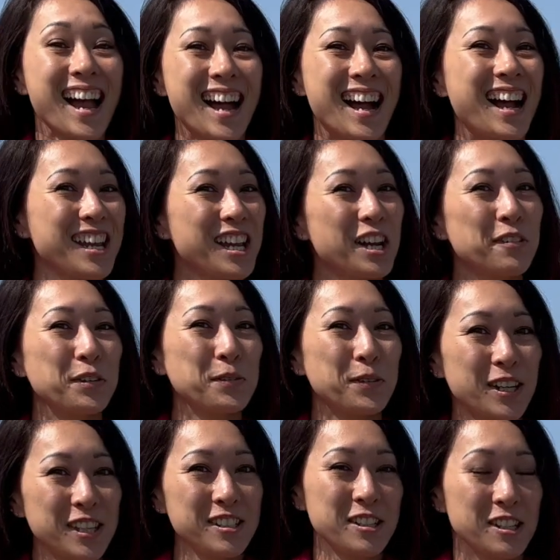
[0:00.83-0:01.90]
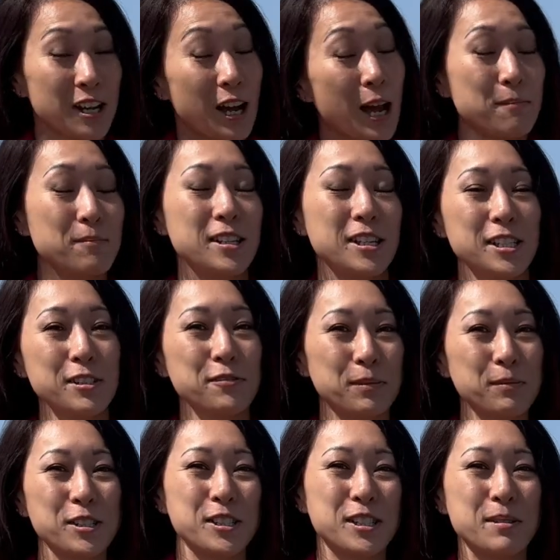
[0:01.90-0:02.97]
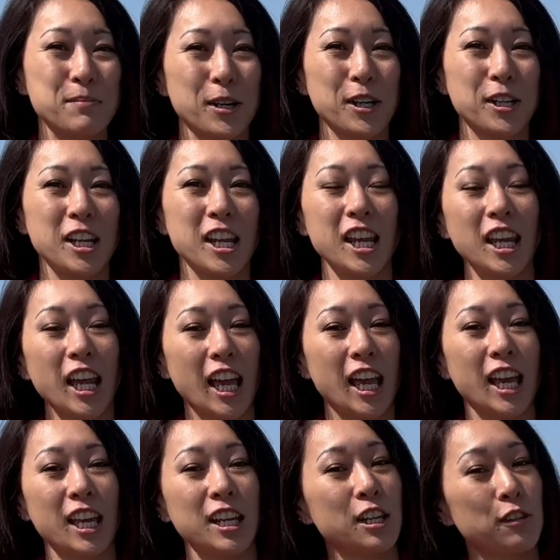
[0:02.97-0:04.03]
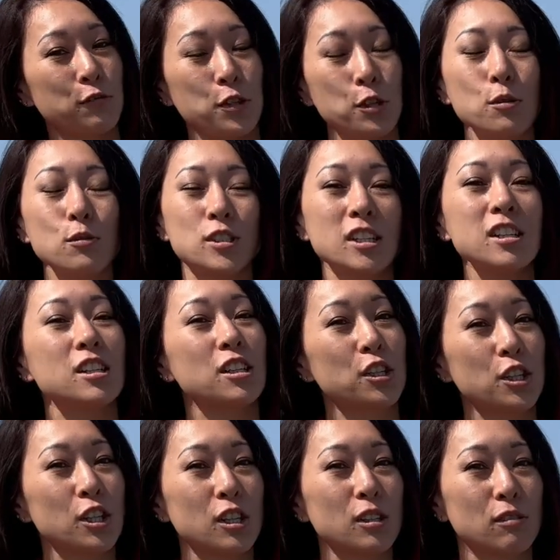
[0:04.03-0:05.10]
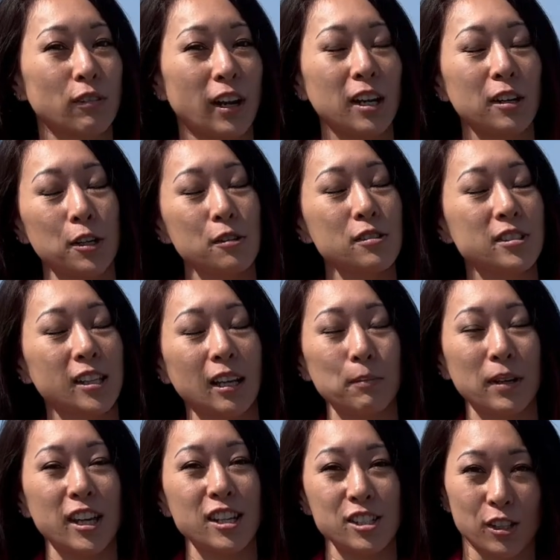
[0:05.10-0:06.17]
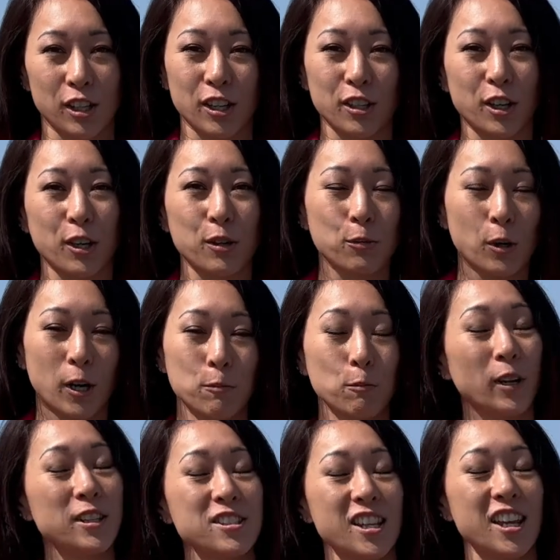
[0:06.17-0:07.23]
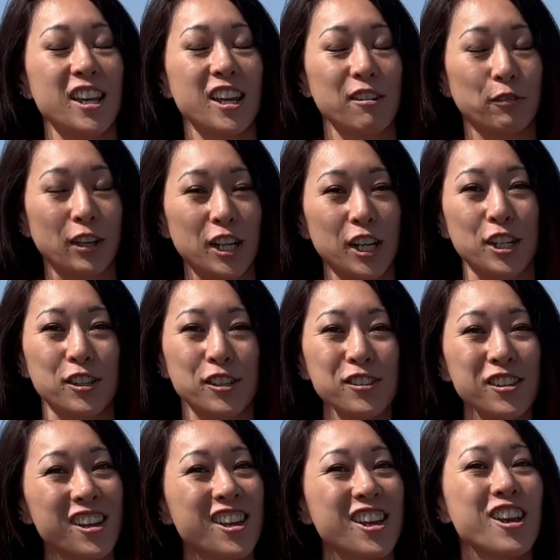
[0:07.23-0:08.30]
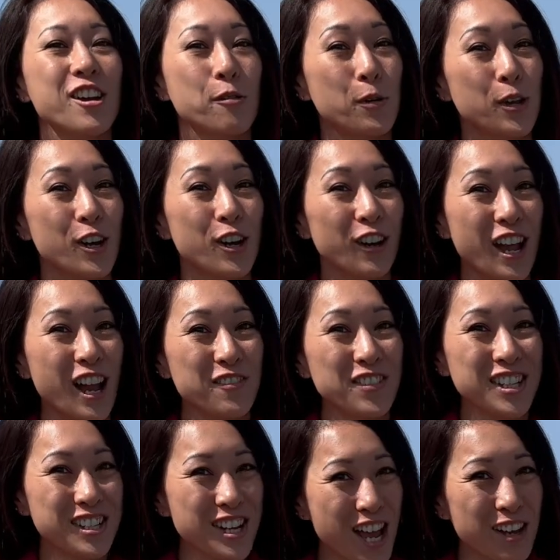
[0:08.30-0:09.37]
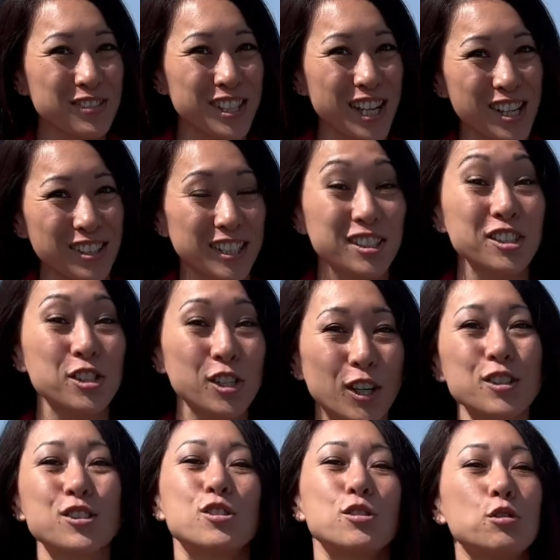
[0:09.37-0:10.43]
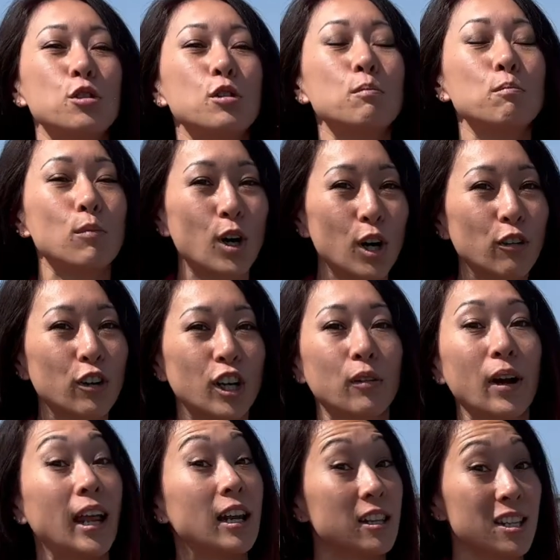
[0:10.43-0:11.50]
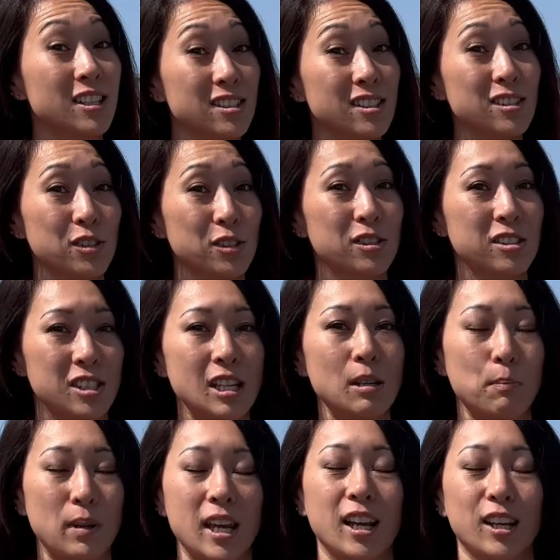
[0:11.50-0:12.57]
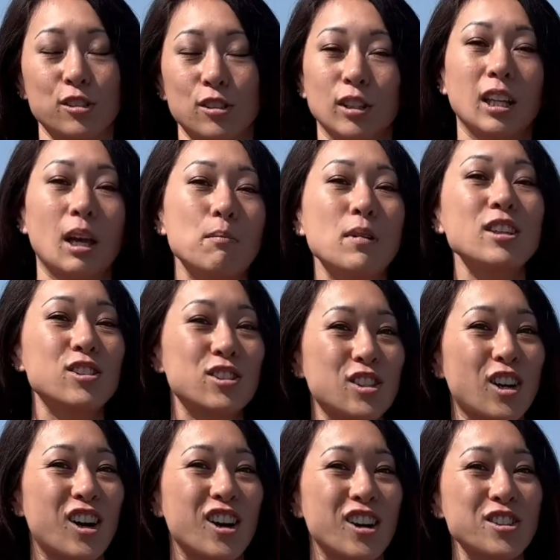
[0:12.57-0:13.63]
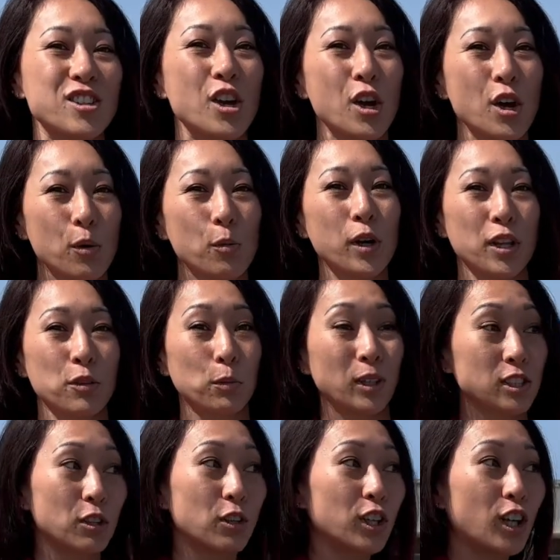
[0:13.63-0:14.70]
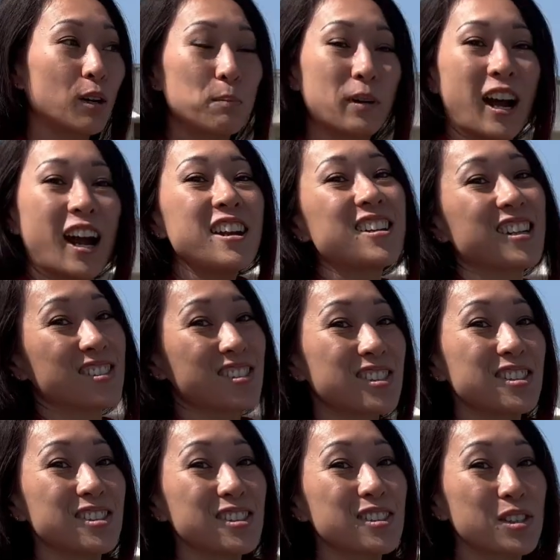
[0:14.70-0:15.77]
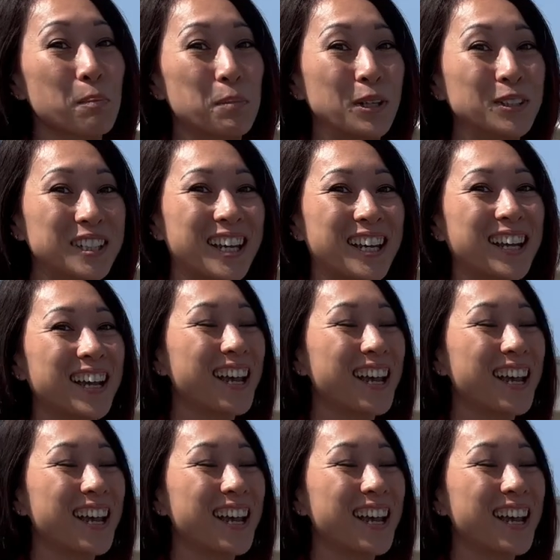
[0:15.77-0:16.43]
Hi everyone, I'm Nina from Kadena Marketing and if you didn't hear the radio segment on our um, Wednesday radio, we are having a NAF sale that starts tomorrow and this is your sneak peek. So let me start with what's going on behind us. This is the building